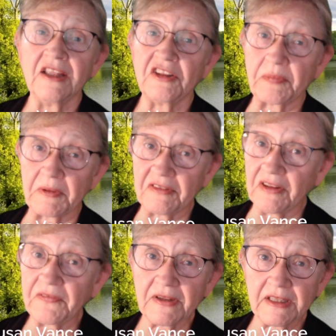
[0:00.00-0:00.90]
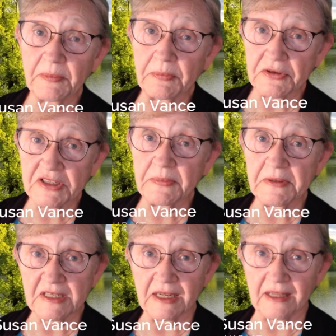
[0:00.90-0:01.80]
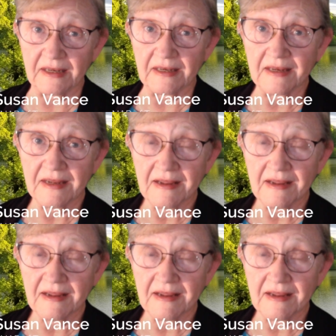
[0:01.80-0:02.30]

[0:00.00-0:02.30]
specifically precipitated